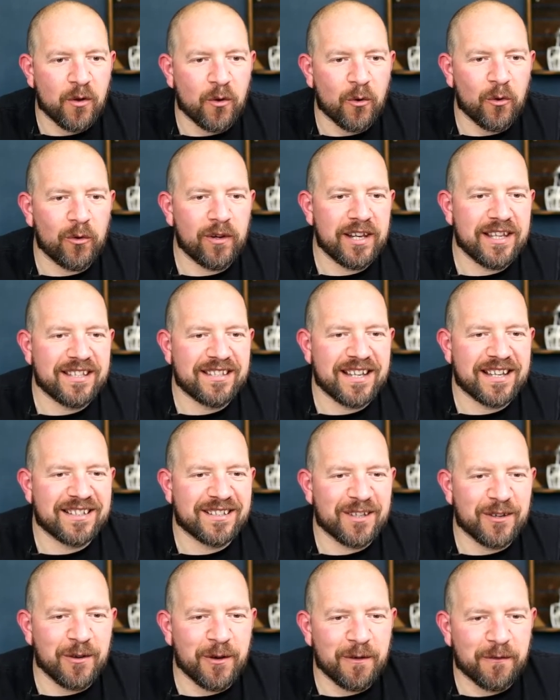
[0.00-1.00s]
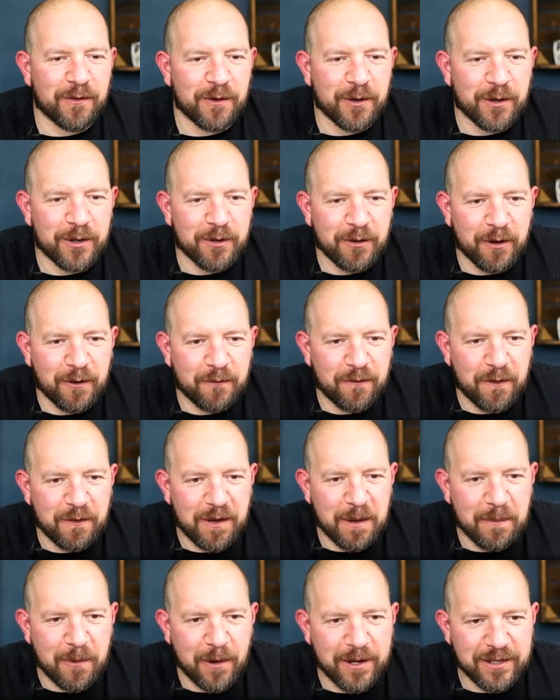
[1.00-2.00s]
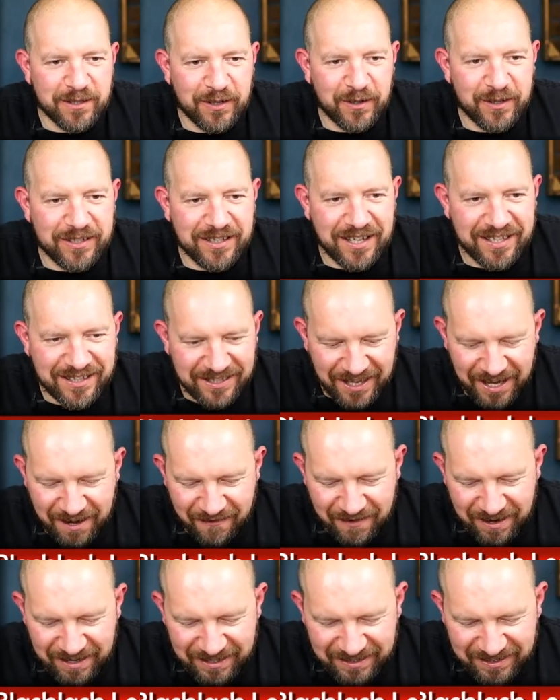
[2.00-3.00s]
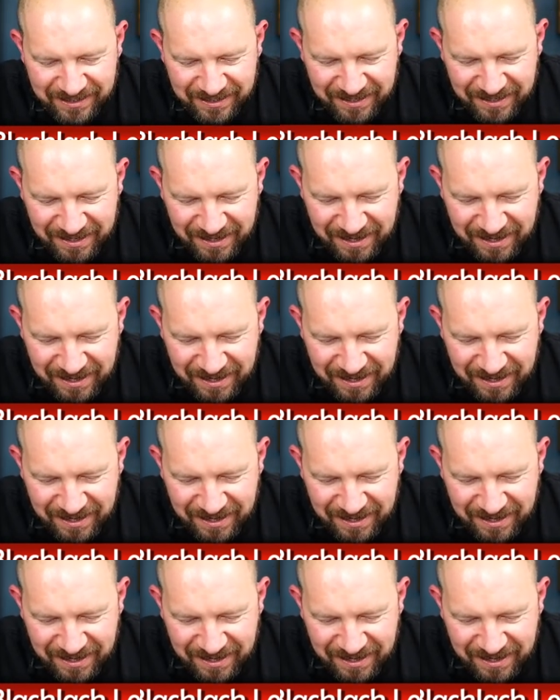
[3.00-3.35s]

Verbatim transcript: Only six to go for one hundred fifty points on these Astarians.